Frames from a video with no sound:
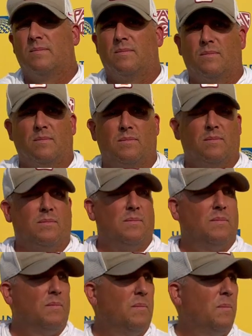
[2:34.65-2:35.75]
Didn't see
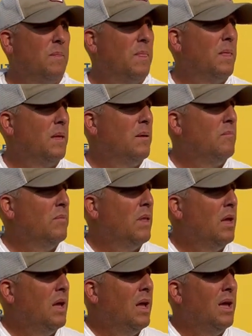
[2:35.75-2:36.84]
Chris Steele out
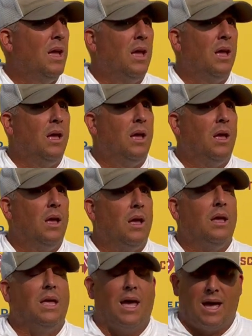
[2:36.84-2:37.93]
there, or ITS, I know, was
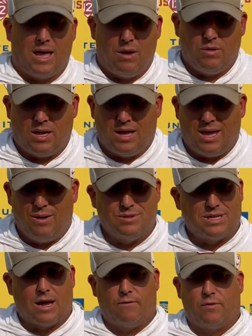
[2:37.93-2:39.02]
on the sideline. Yeah, he was
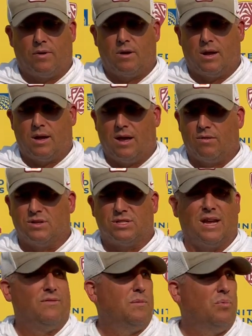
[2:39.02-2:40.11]
out for health and
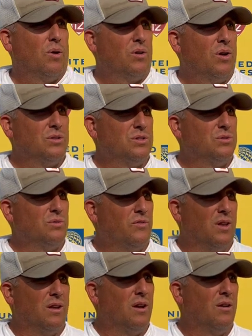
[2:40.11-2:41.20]
safety protocols, just was
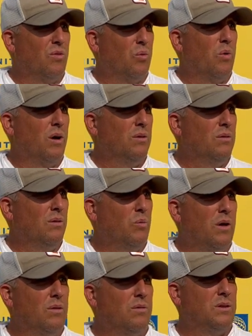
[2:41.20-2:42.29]
feeling under the weather
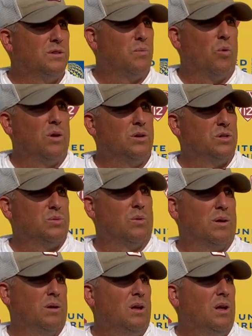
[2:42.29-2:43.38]
this morning.
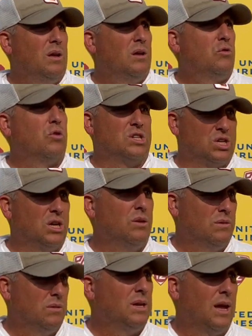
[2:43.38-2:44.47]
Chris Steele,
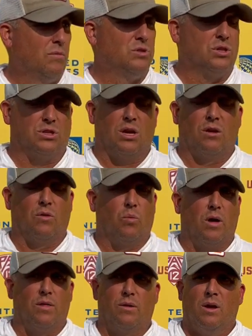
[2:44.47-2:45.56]
Yeah, it was just under the
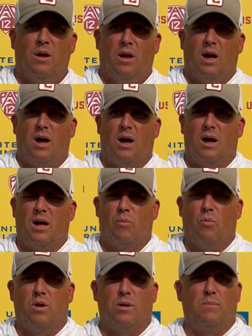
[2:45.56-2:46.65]
weather.
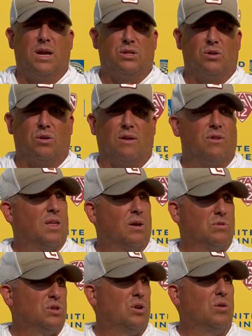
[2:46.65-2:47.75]
Wanted to make sure everything
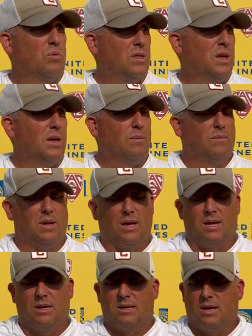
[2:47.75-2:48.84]
was good with him.
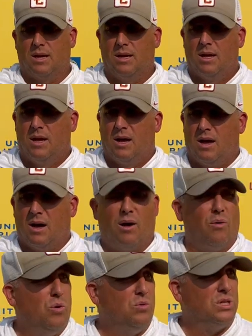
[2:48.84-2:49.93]
And
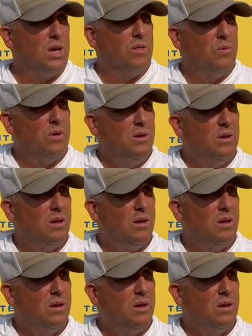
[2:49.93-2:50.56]
who was the other one?